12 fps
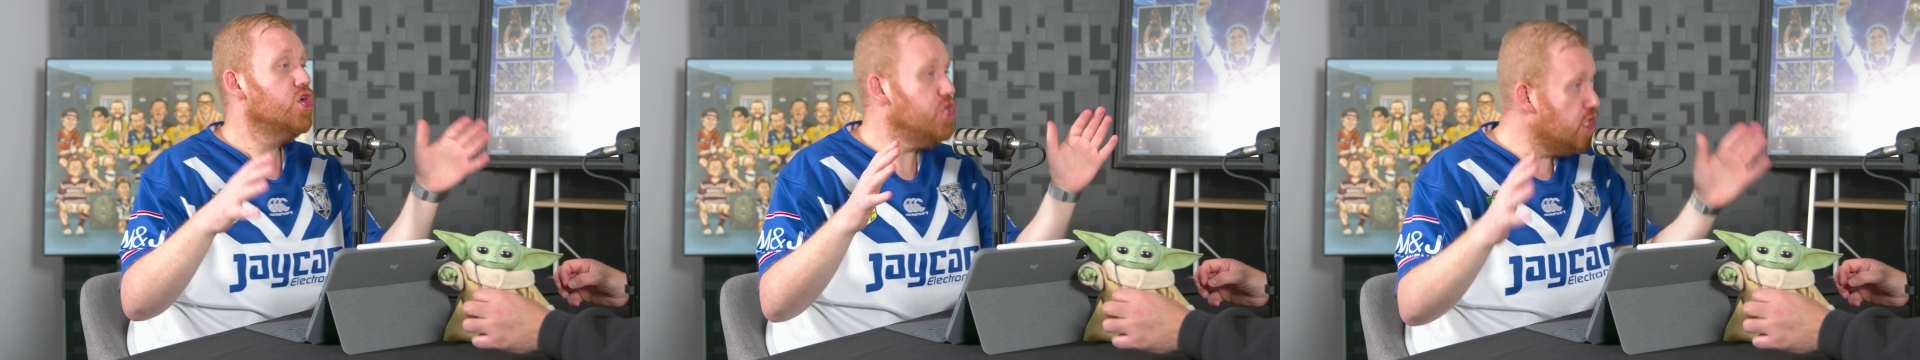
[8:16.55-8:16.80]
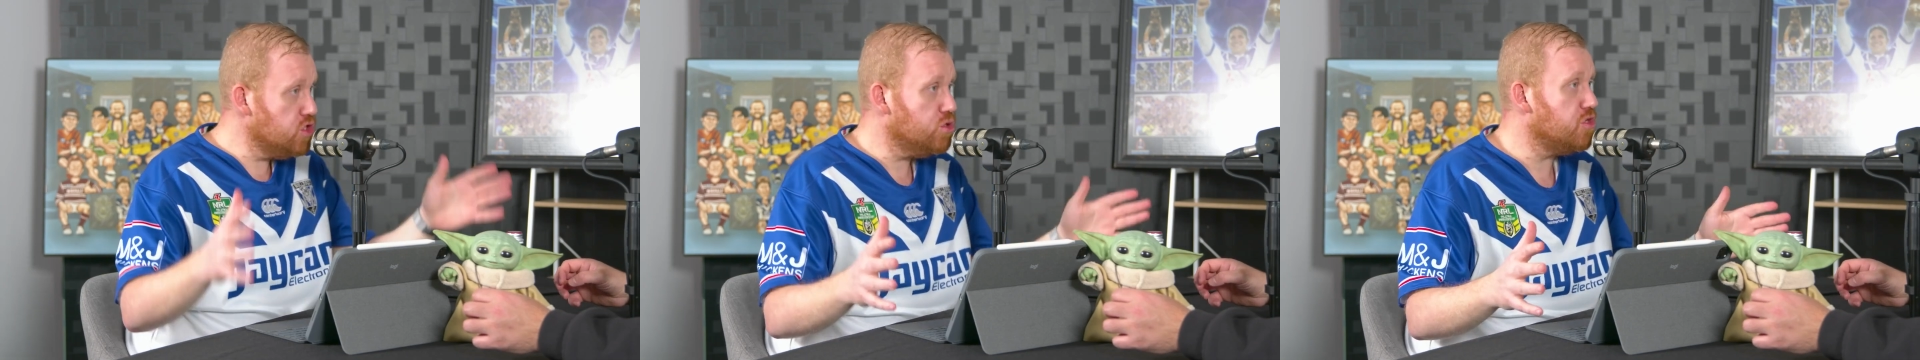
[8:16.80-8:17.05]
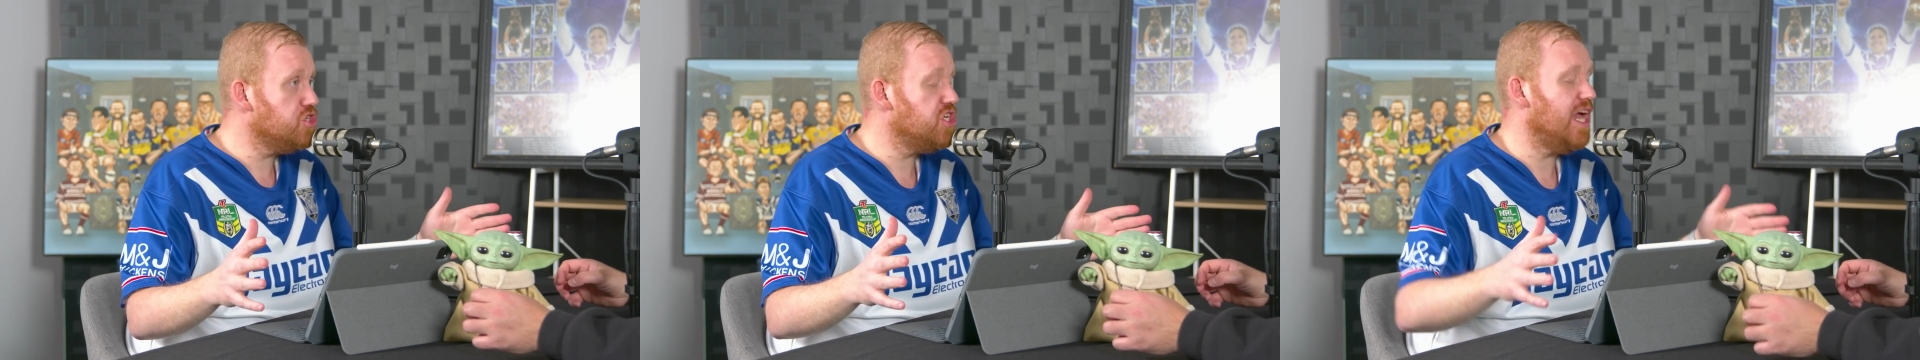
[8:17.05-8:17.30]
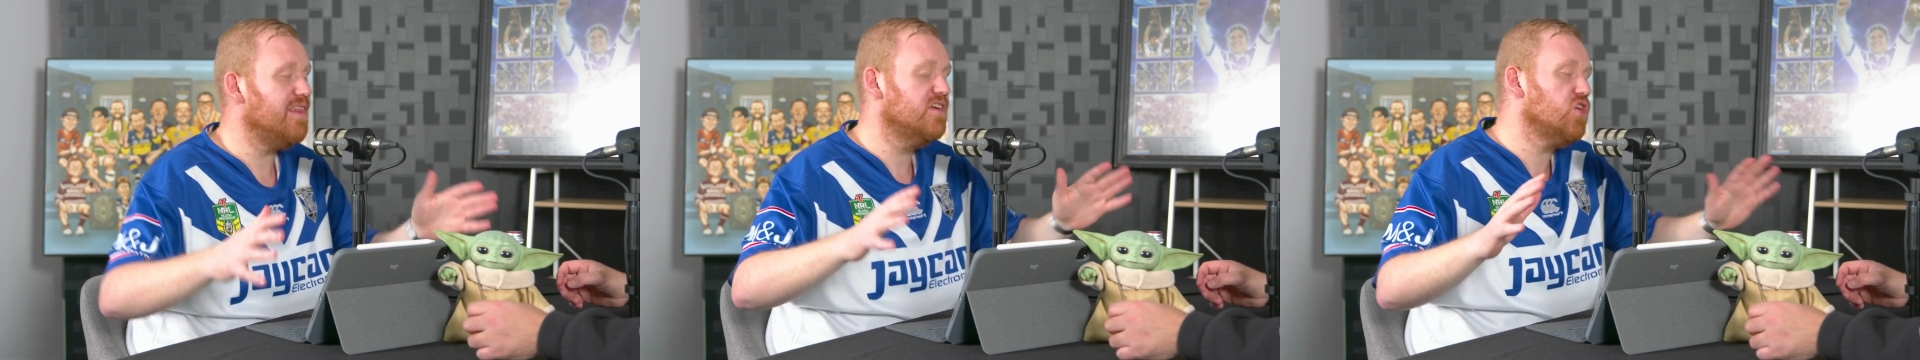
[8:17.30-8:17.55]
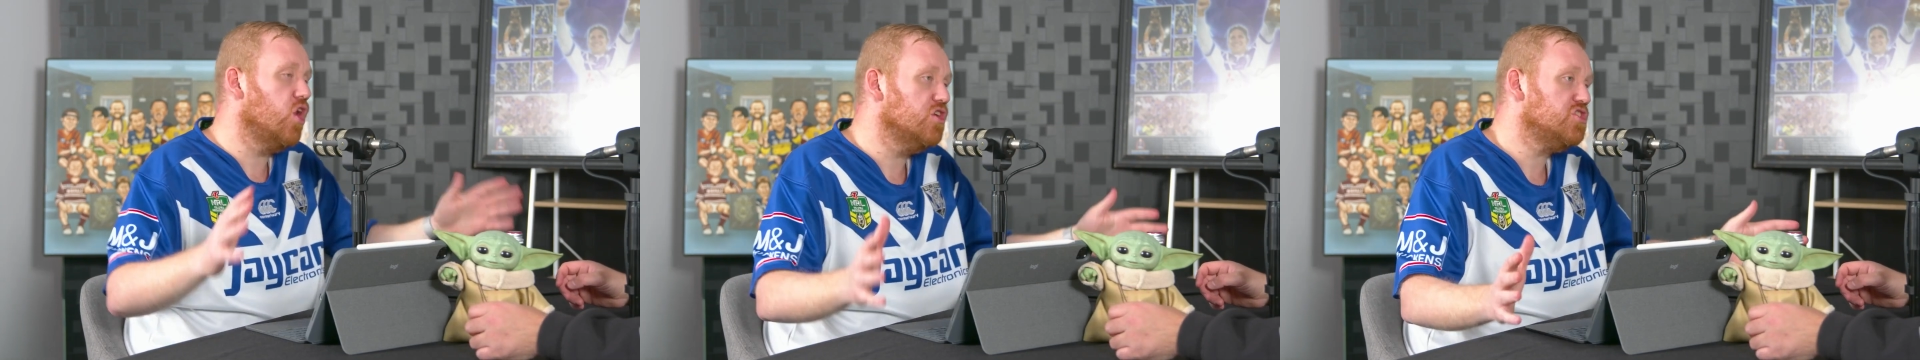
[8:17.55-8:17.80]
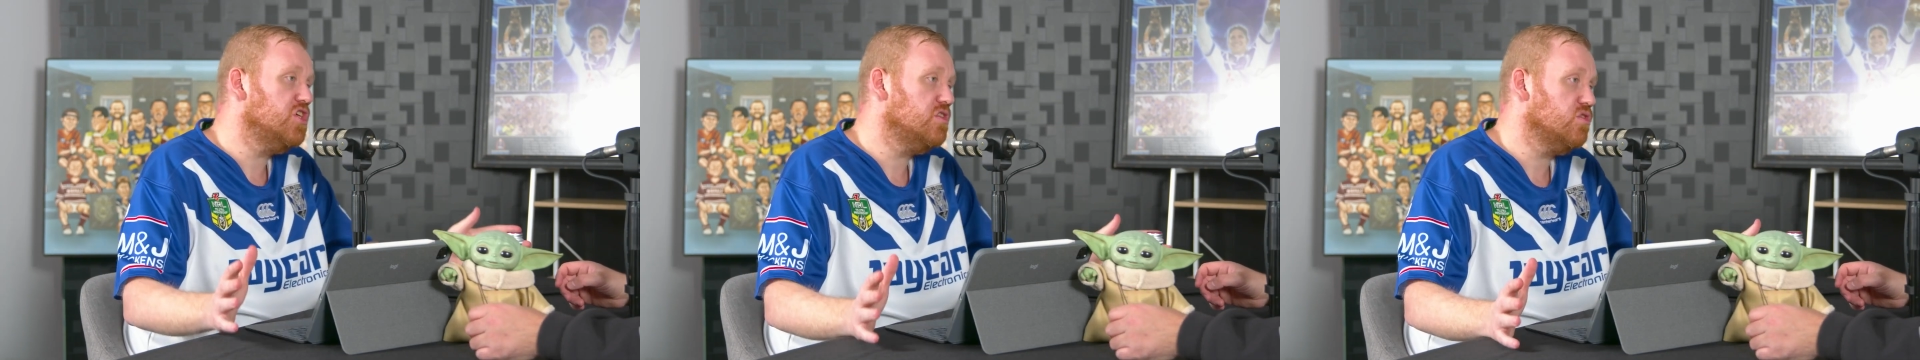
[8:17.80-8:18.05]
you can talk shit, and there's a lot of
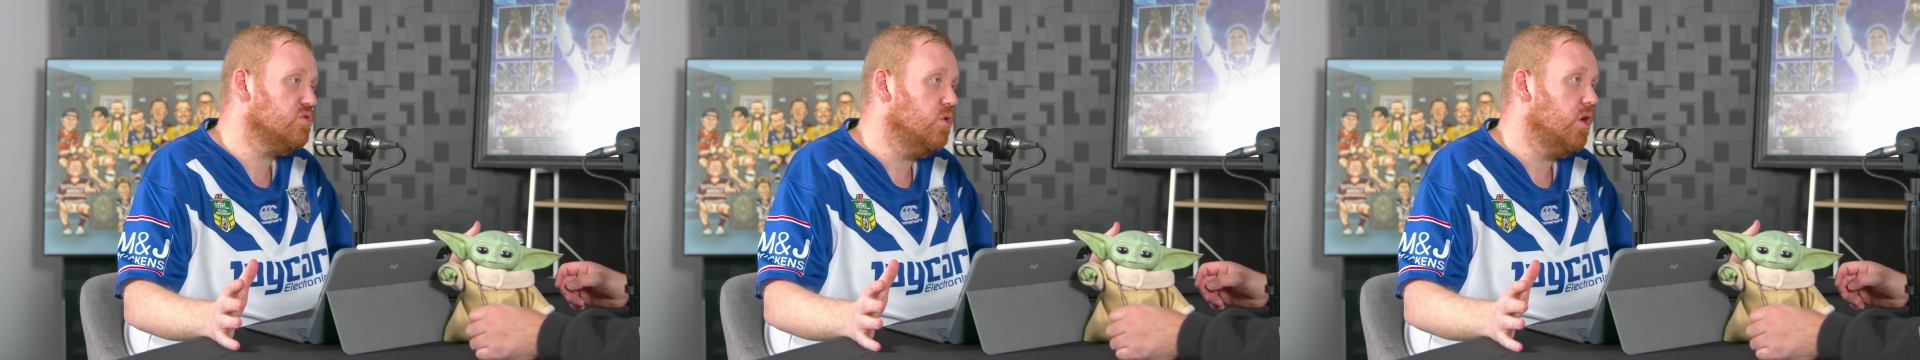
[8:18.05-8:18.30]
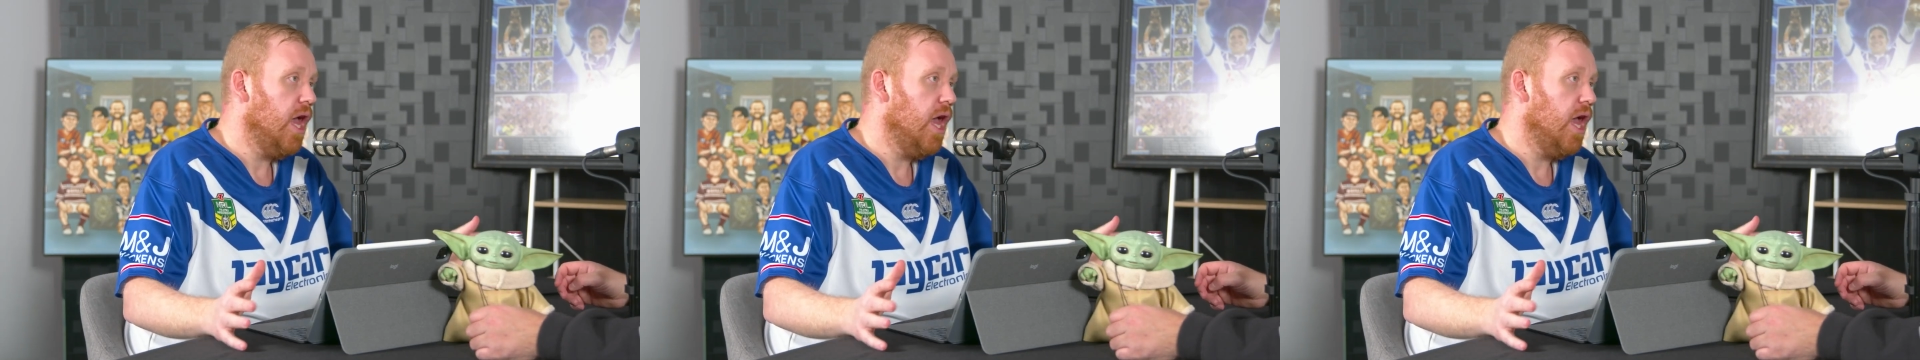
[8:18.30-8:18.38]
shit to talk.